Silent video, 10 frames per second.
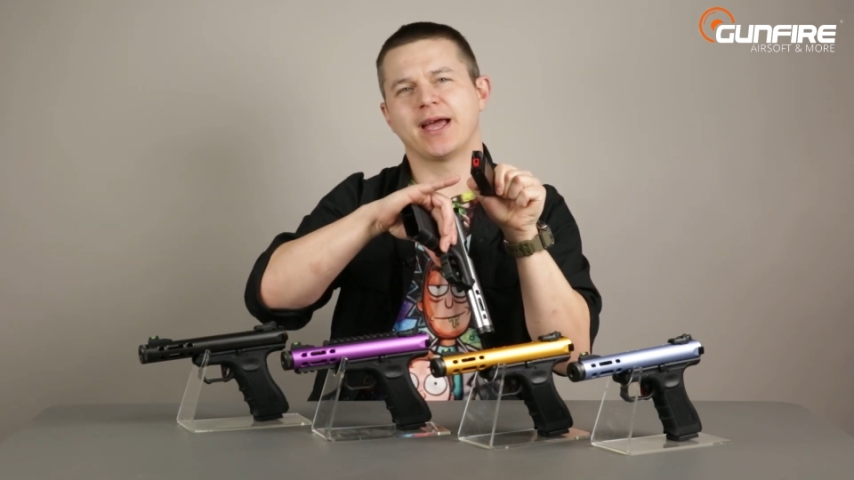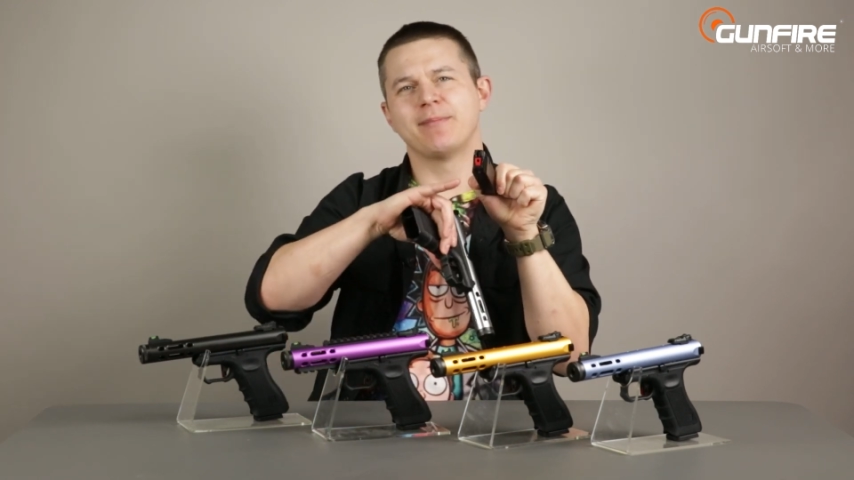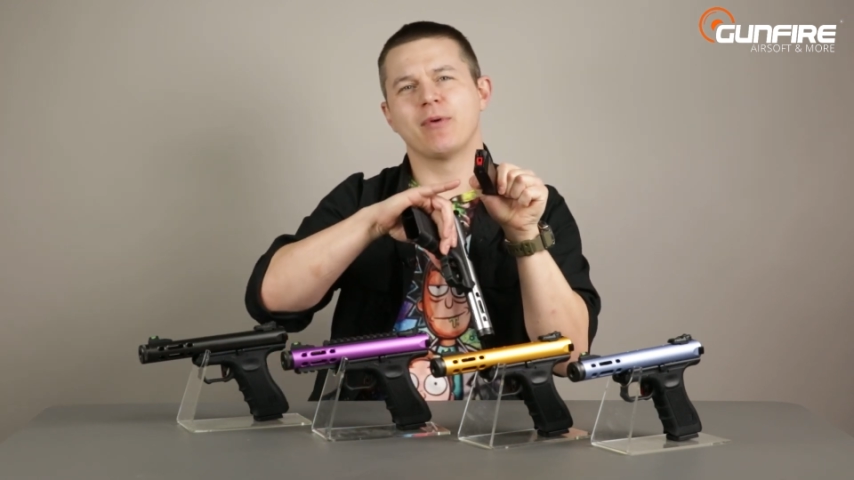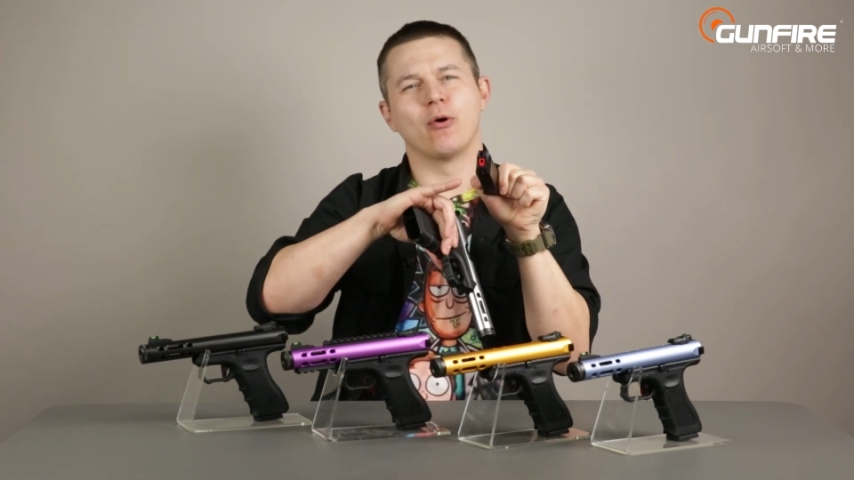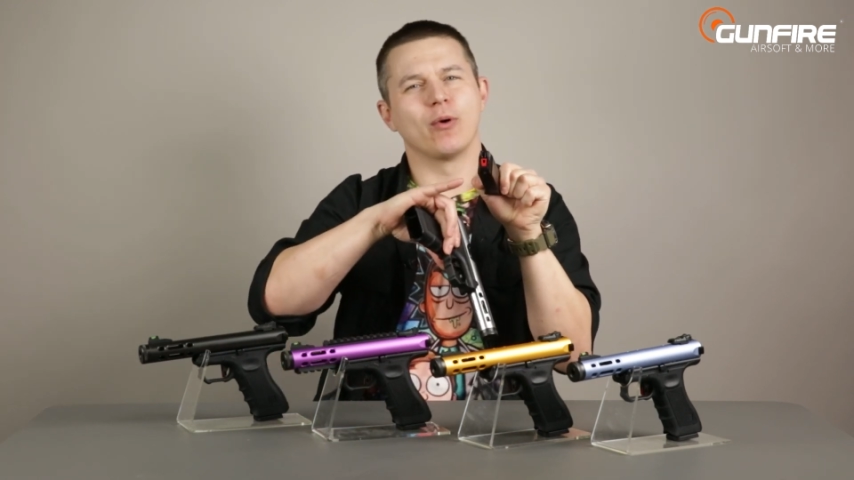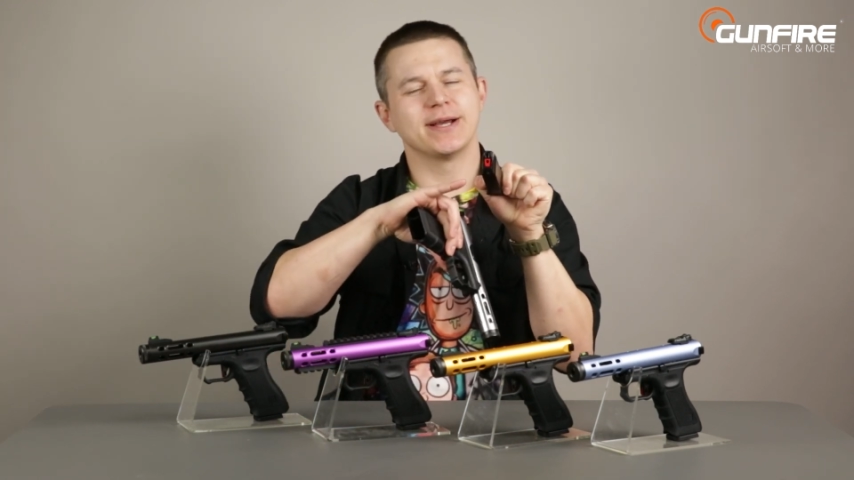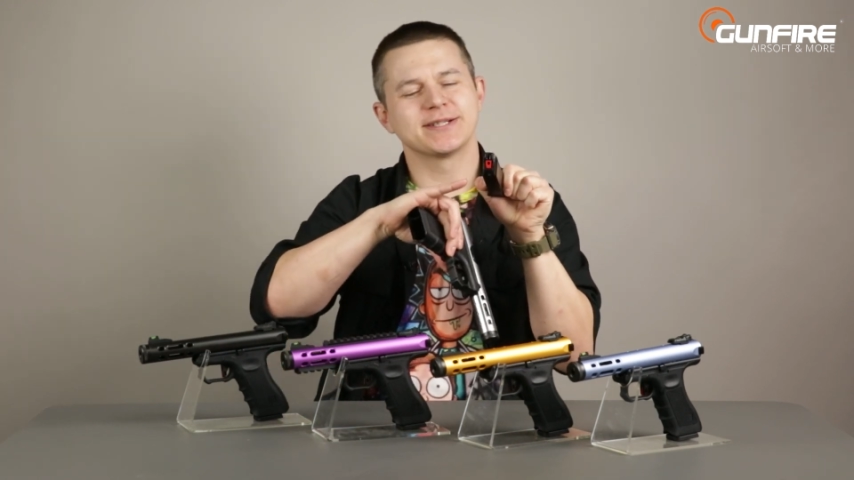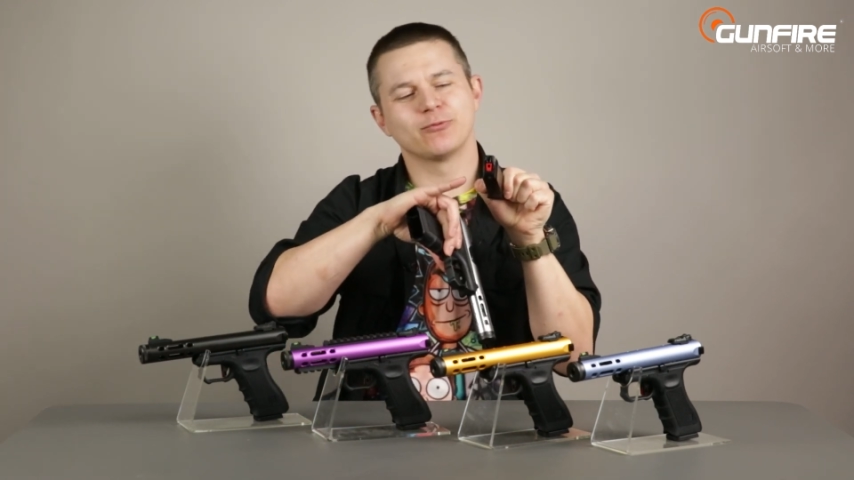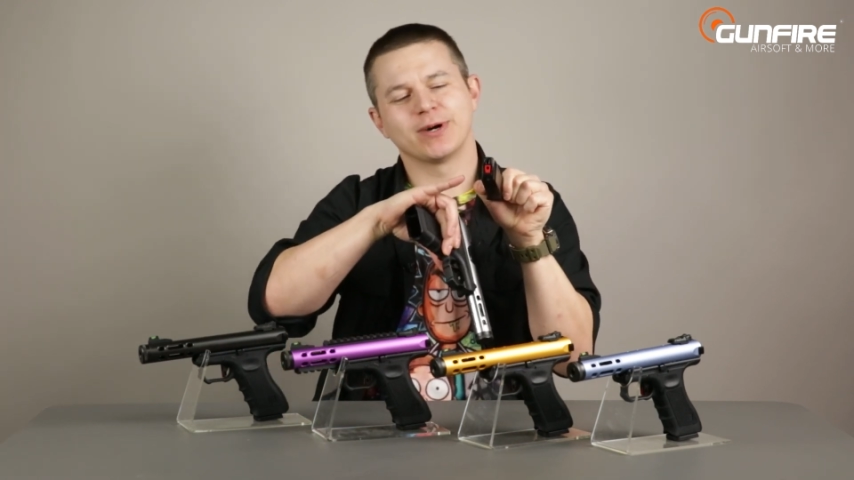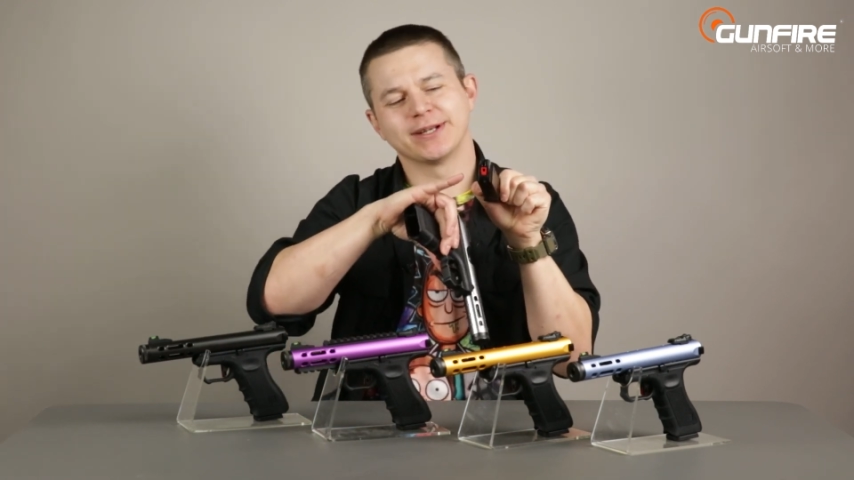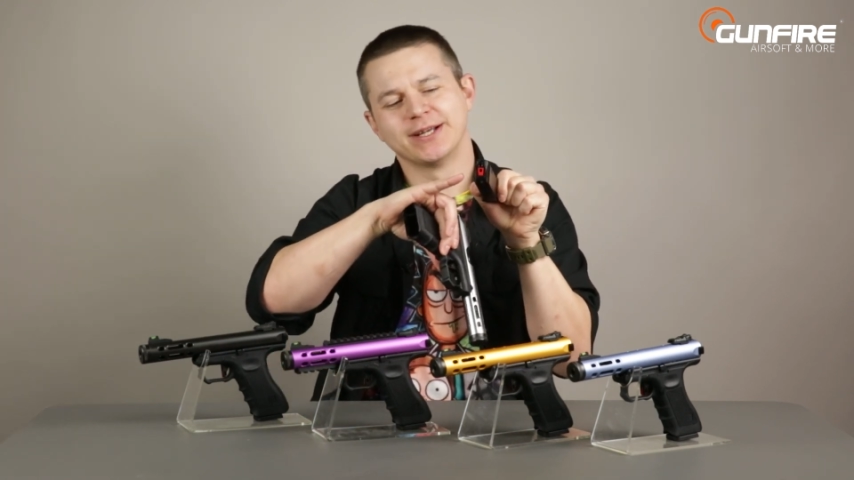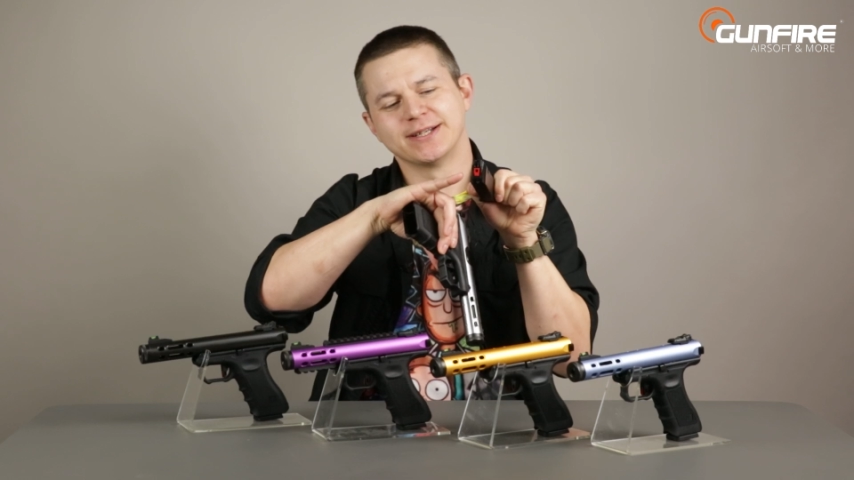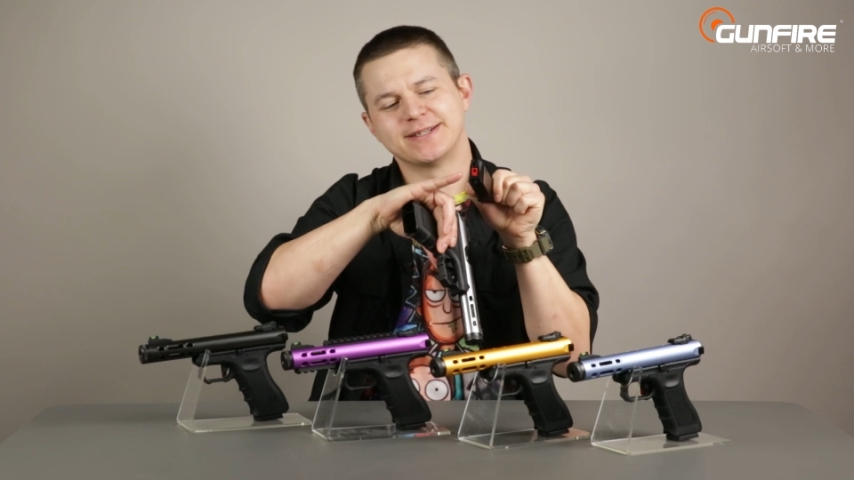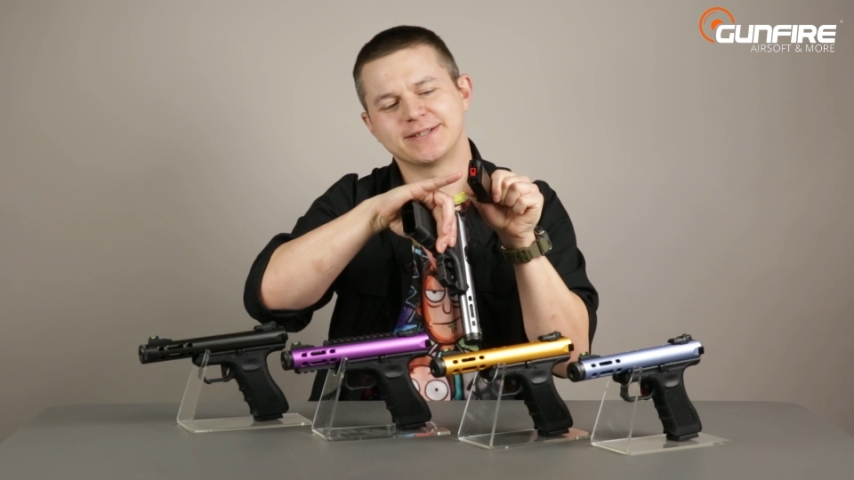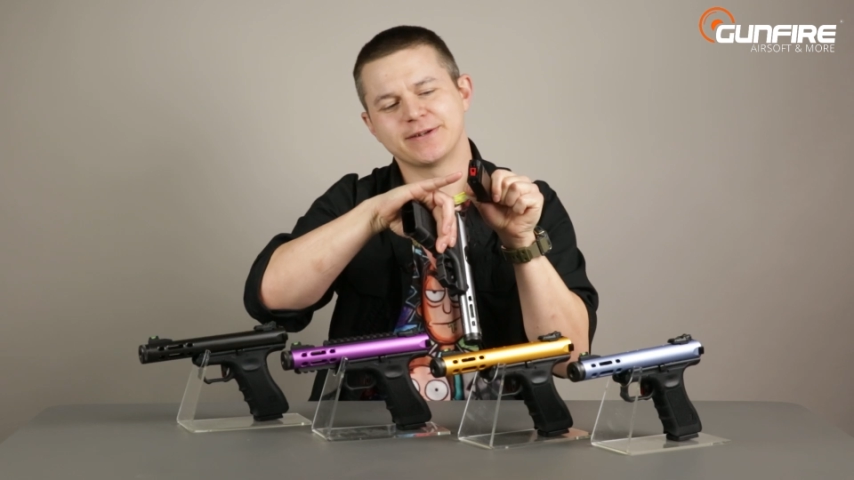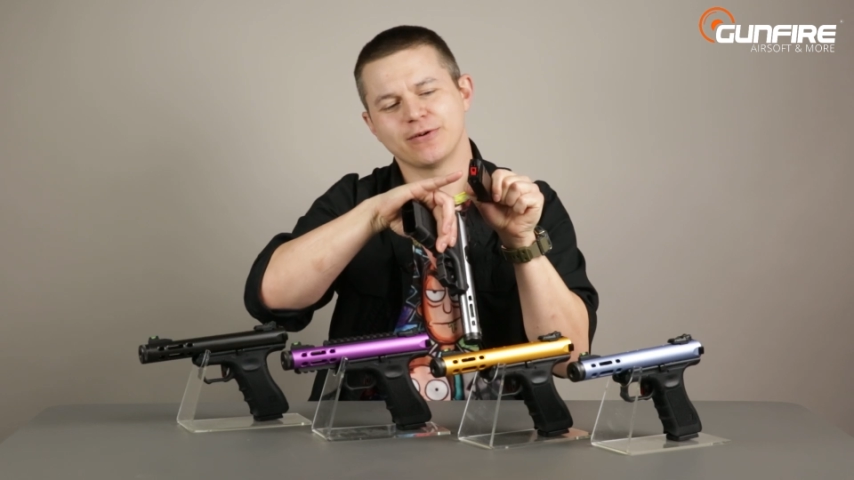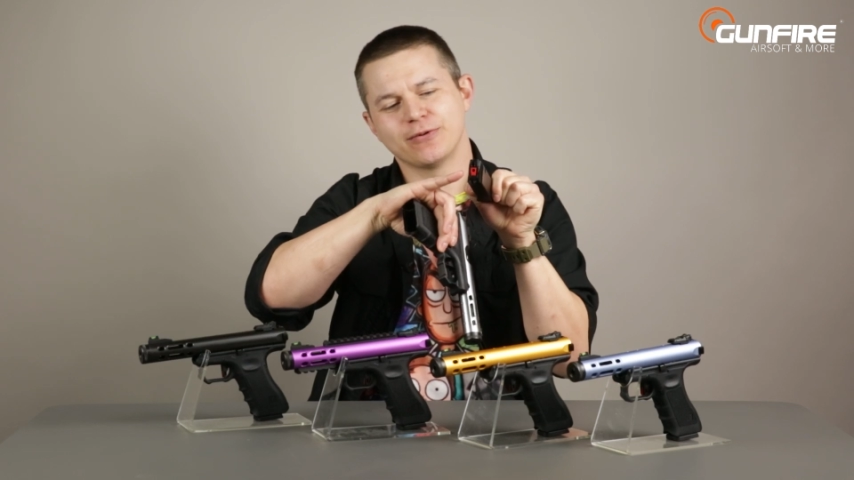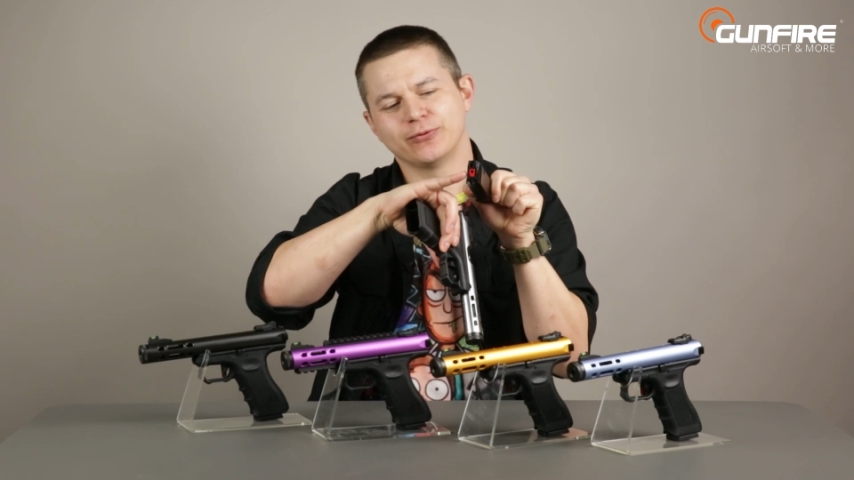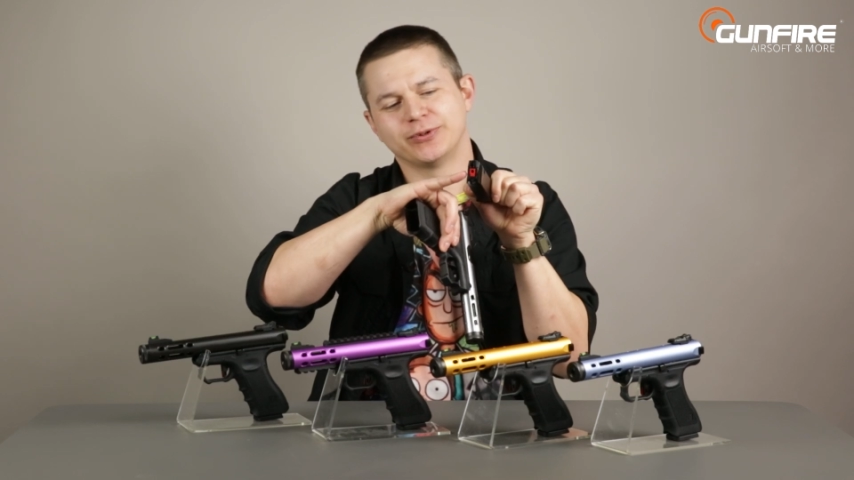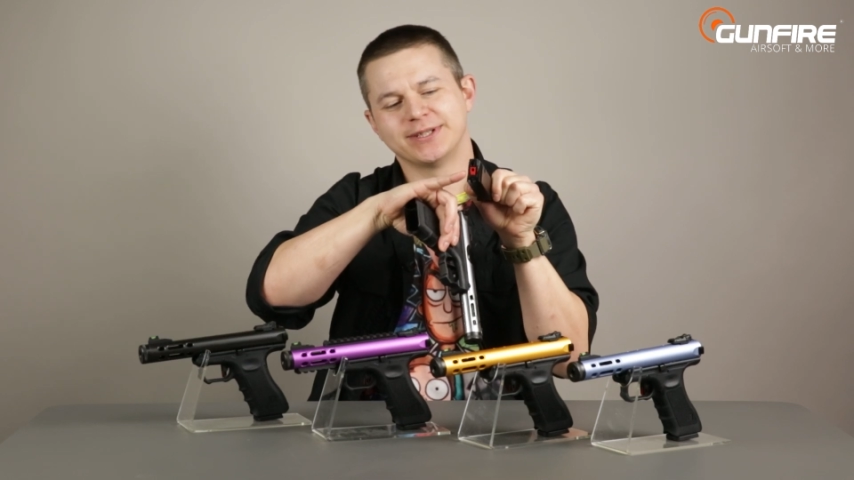M O S one, so